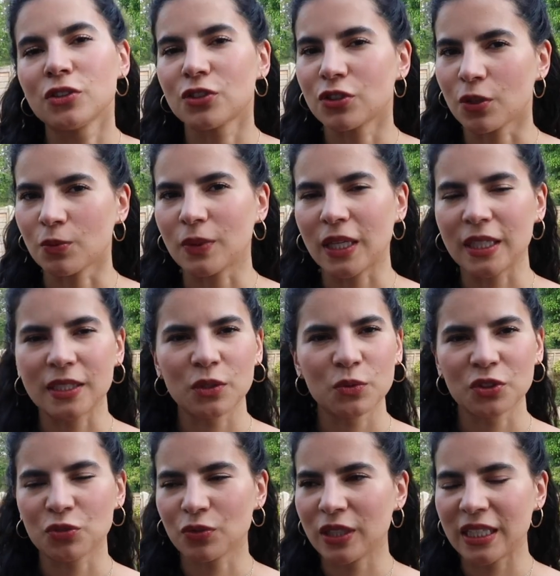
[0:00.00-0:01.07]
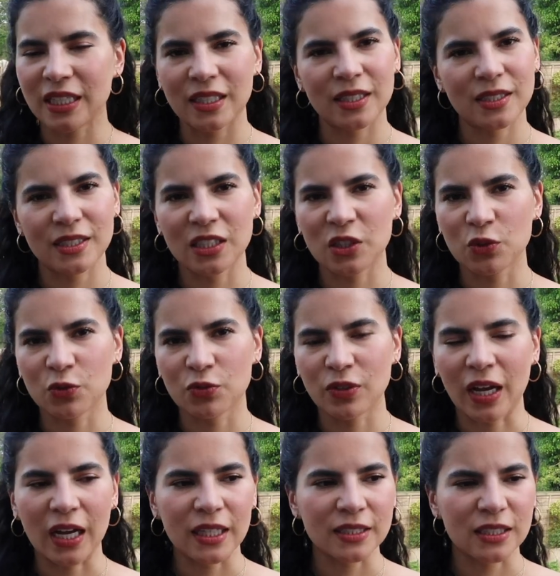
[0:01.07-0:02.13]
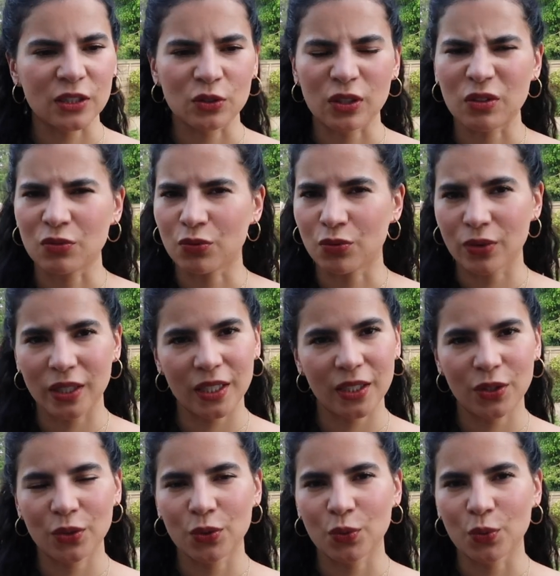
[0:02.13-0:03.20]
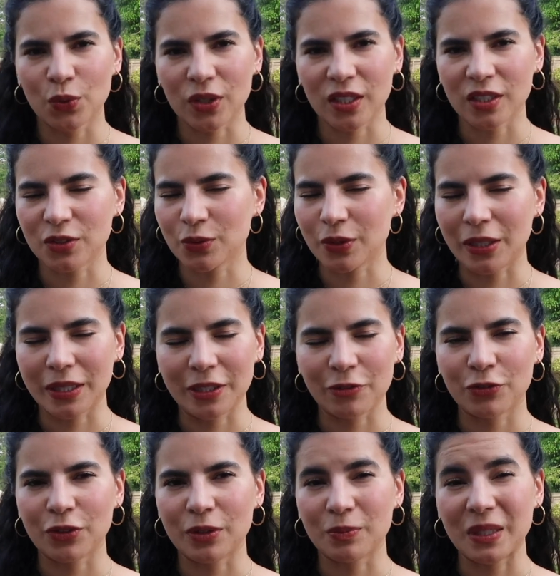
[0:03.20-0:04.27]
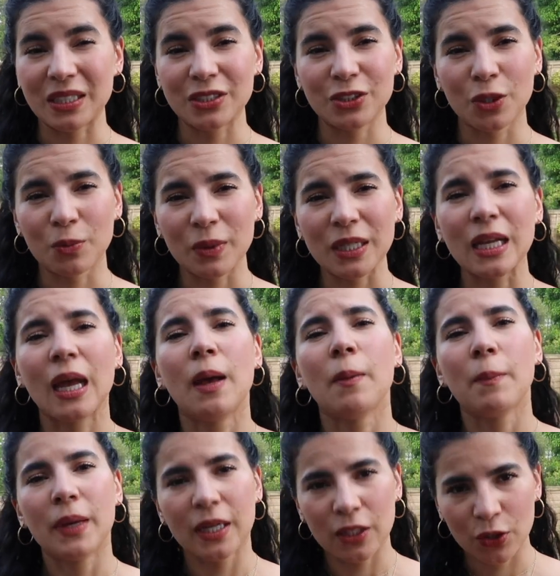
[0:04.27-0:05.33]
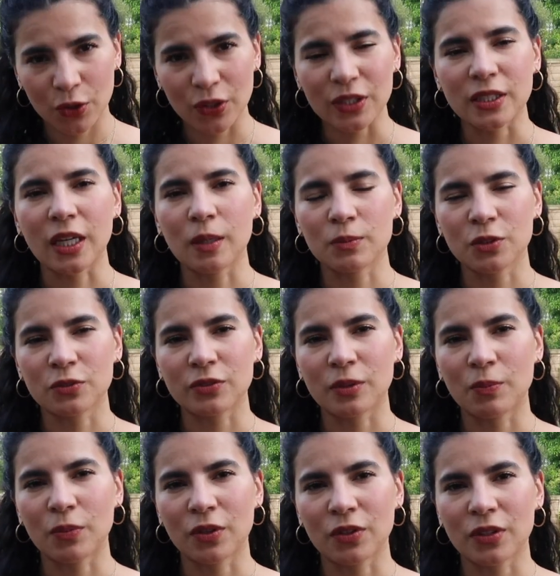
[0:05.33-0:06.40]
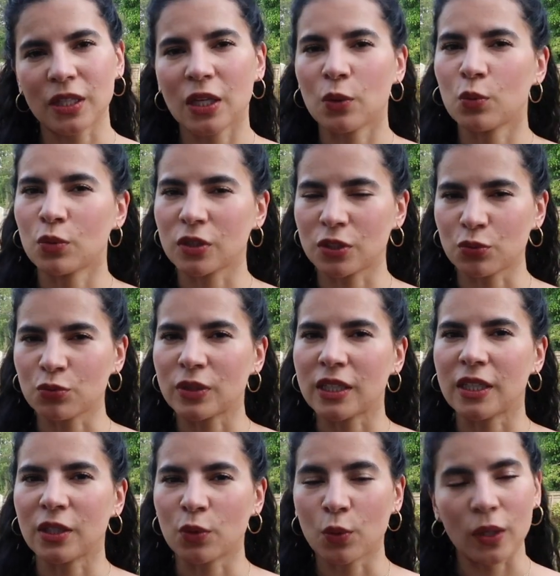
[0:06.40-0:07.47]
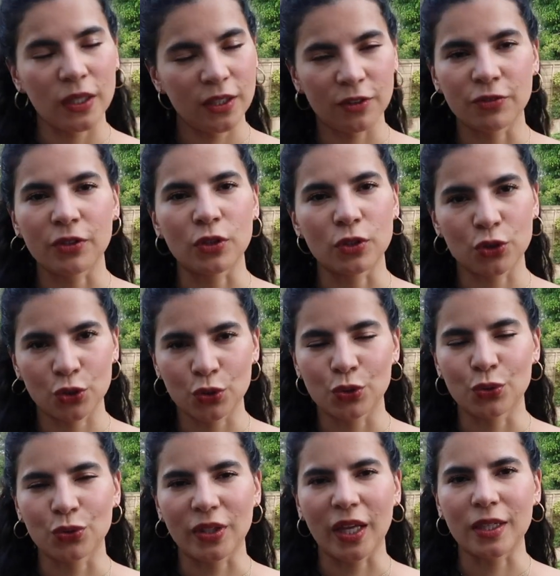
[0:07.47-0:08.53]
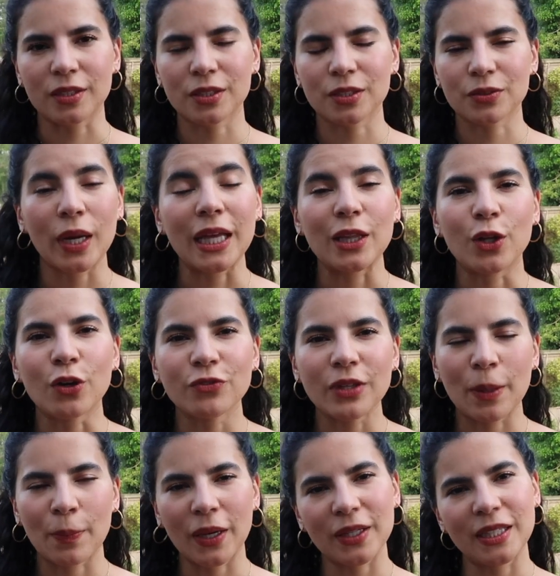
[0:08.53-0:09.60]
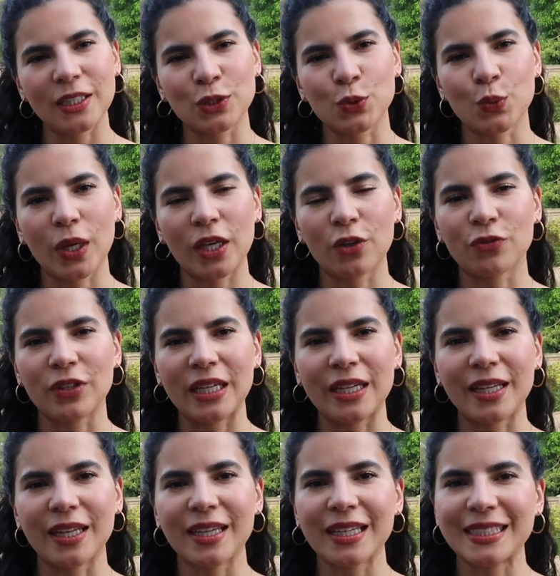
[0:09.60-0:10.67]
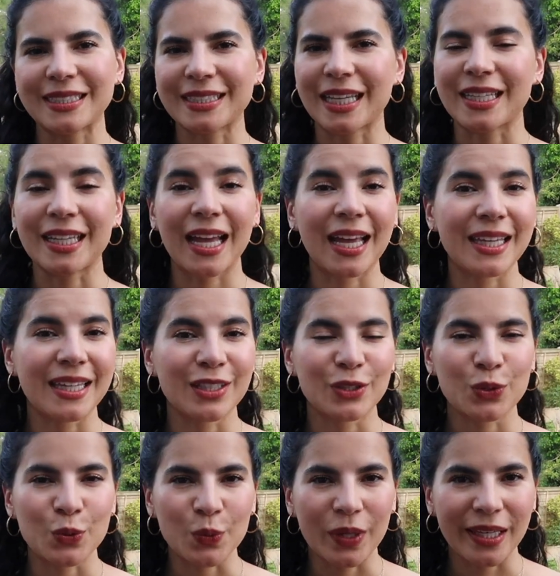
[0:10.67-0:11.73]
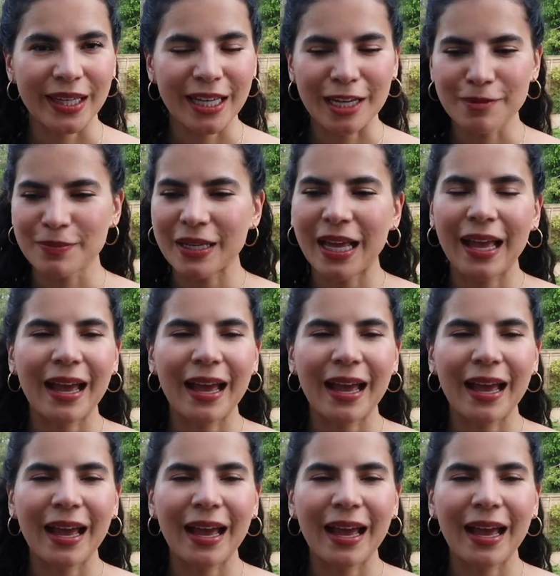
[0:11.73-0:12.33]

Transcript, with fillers: some days it was really easy to fast and to have really good workouts with and it in my stomach but at other times of the month it was really quite difficult to do that what i love about this way of eating is that i get to wake up